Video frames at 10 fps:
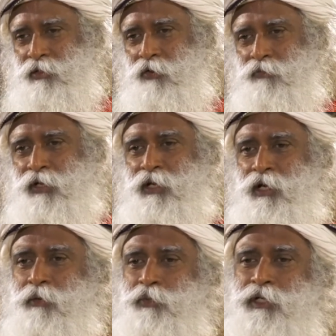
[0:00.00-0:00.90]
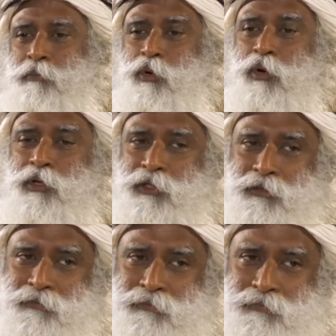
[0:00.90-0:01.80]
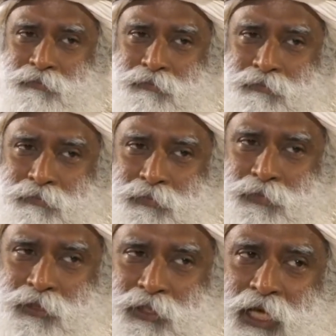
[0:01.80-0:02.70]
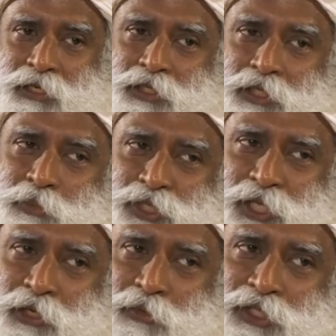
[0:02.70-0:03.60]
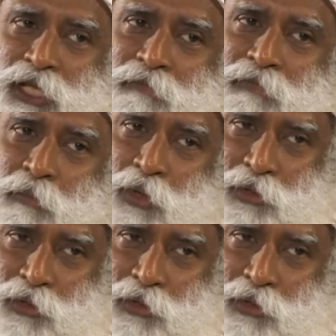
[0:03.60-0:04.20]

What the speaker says: India was employed, 93% was self-employed.